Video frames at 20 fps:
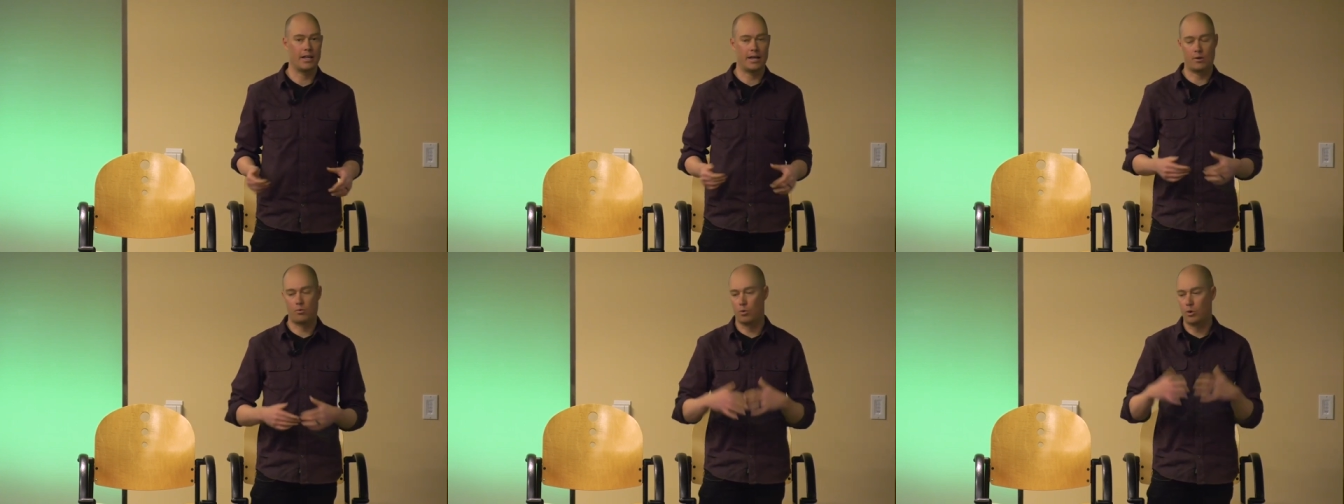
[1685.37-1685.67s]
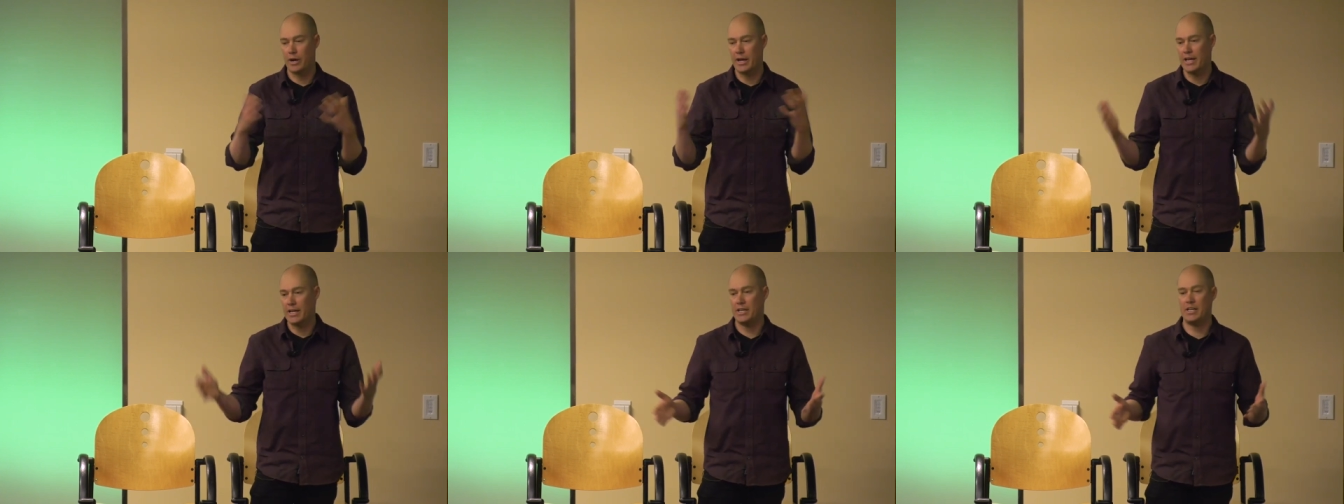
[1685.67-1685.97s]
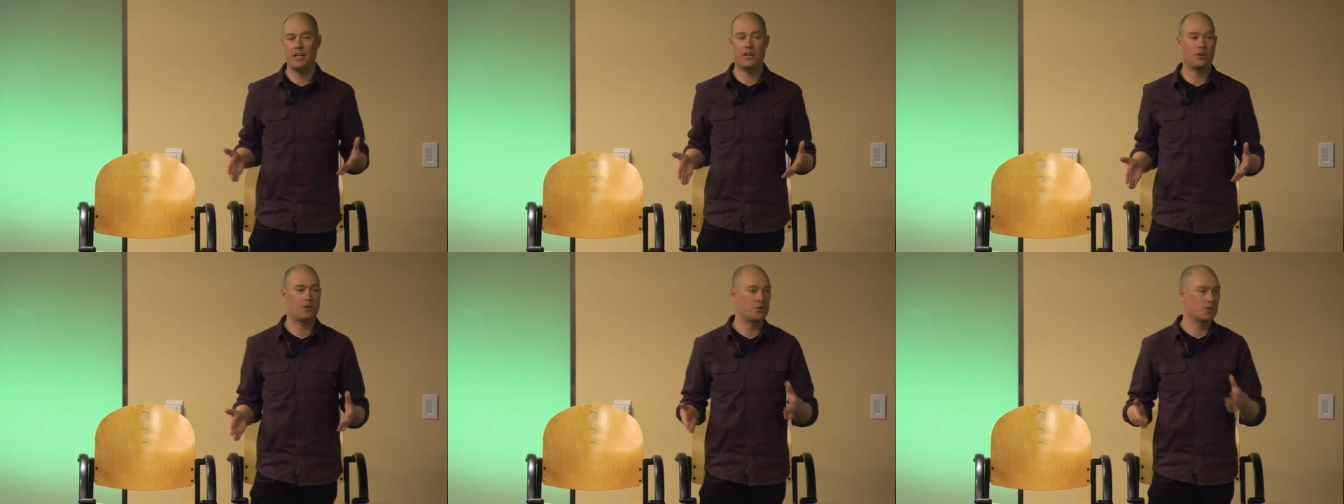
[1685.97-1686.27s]
Like we're
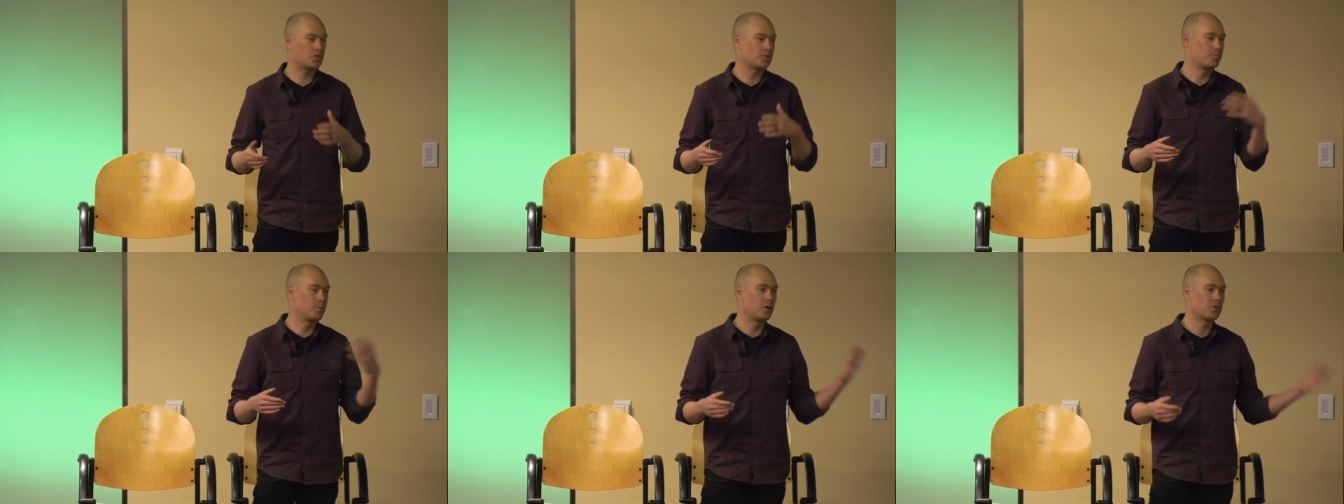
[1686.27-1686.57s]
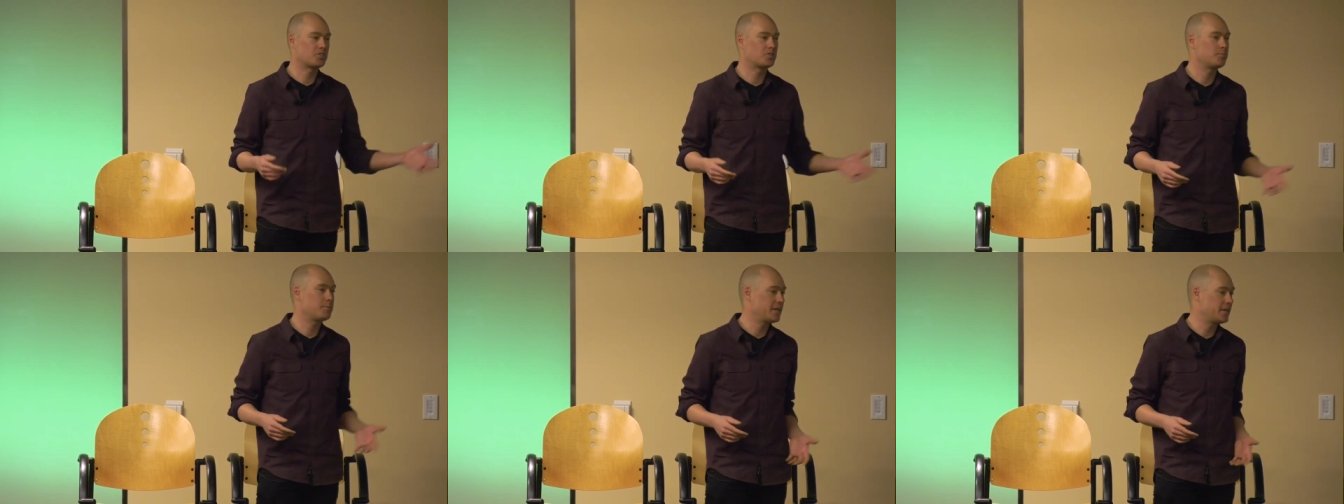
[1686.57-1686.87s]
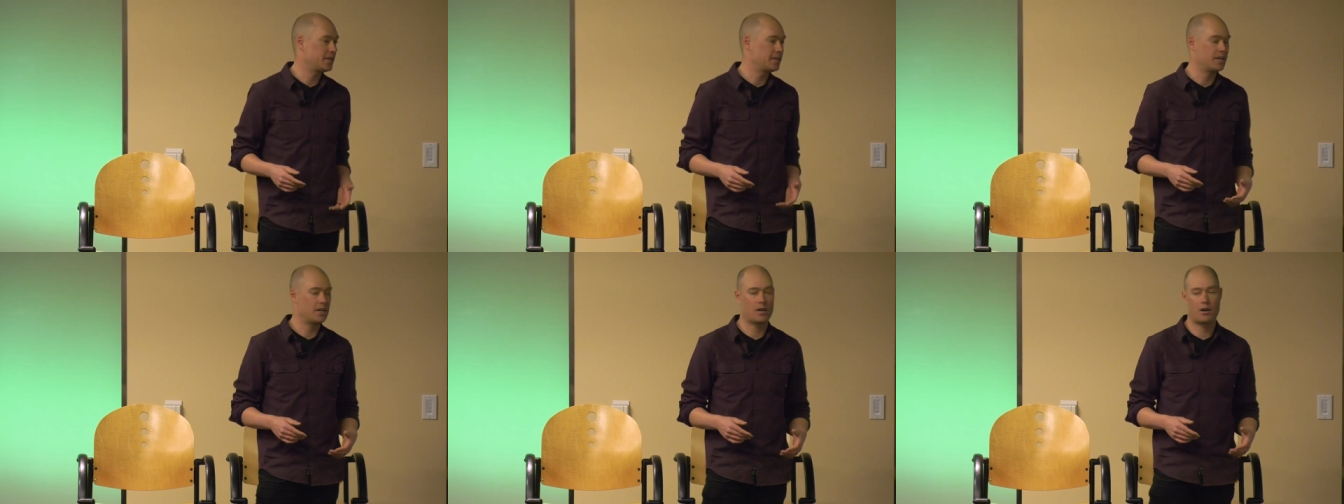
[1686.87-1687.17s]
in here, you're supposed to
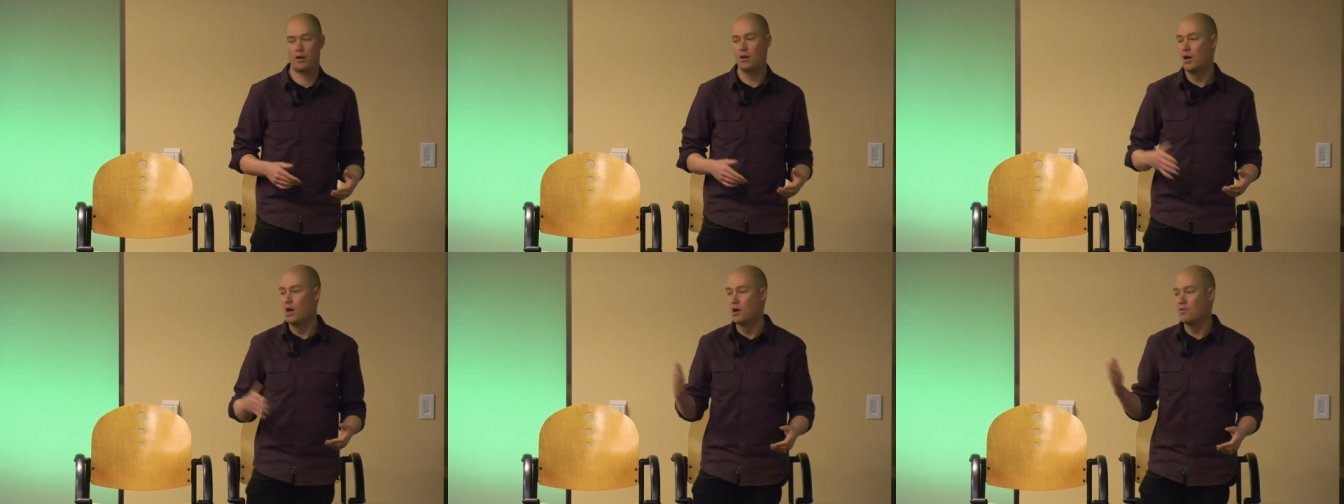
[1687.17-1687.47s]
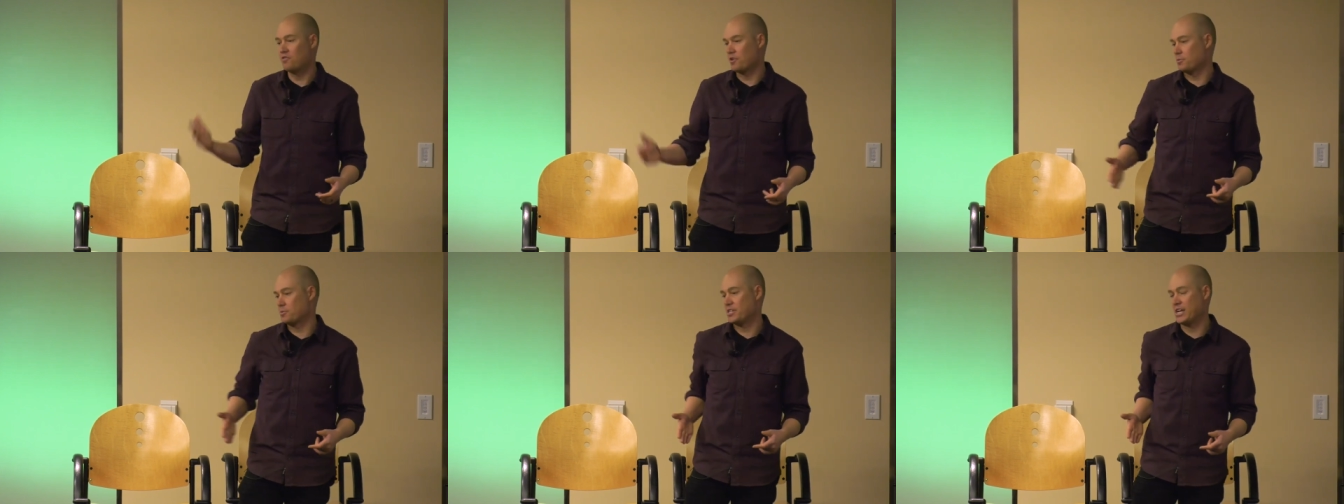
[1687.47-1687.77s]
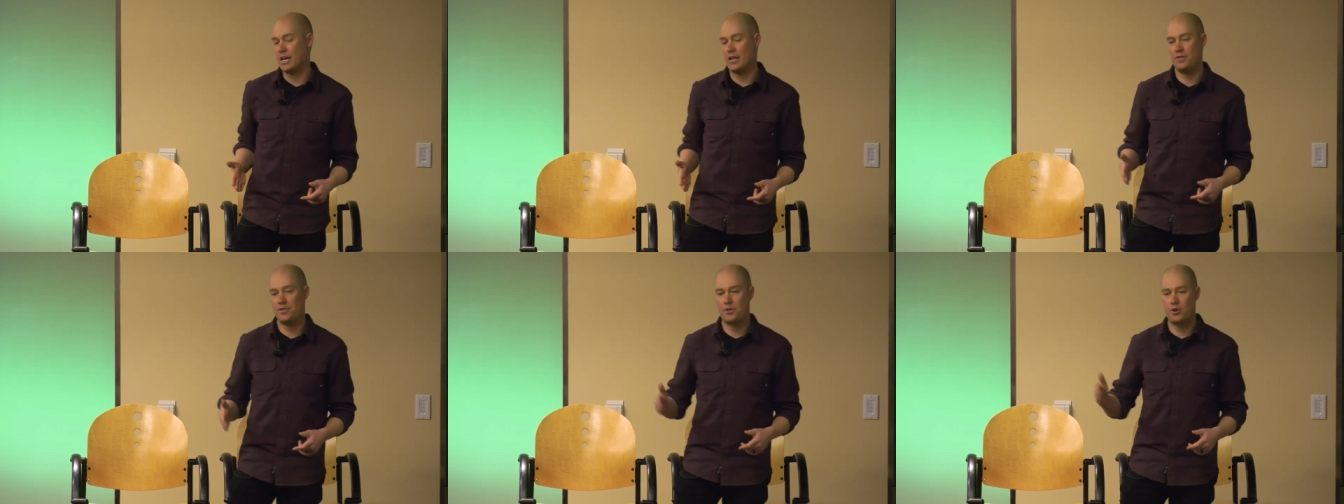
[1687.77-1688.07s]
be in here from
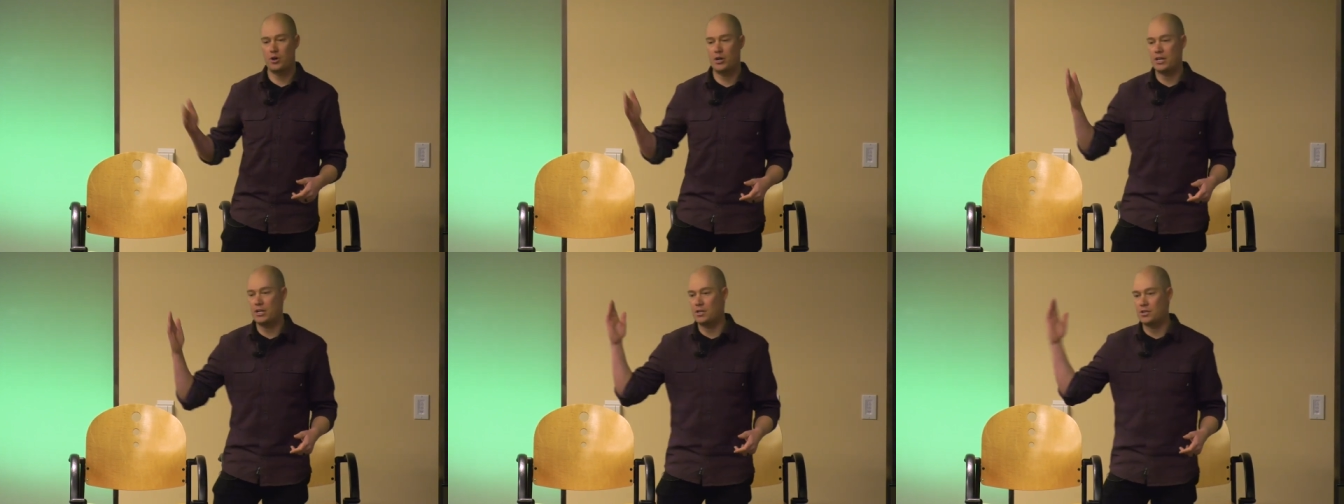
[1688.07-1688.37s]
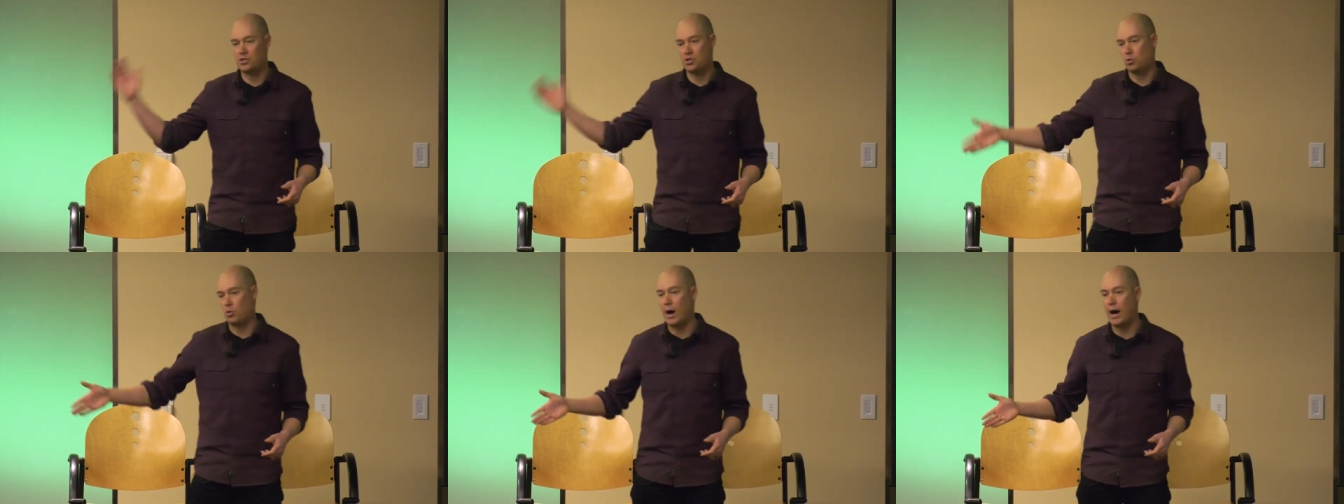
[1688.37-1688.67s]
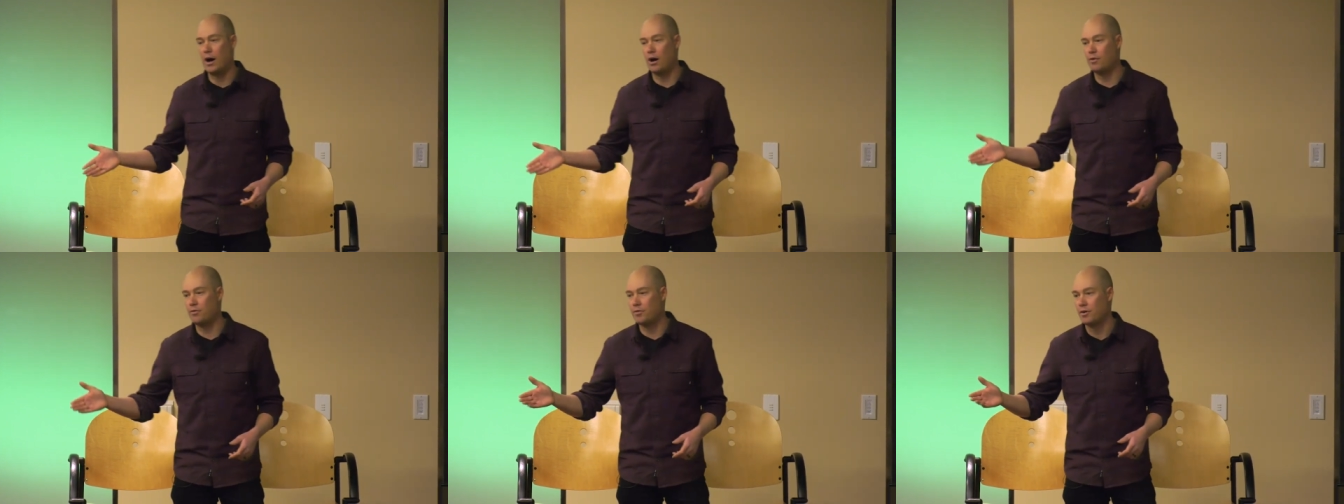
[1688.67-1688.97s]
10:30 to
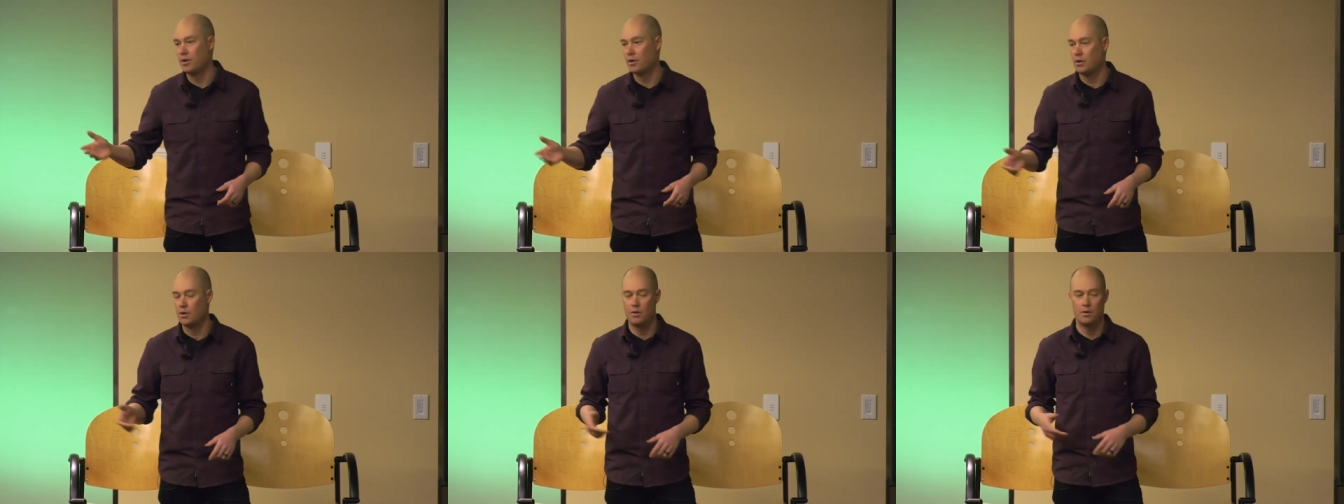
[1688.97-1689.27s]
12.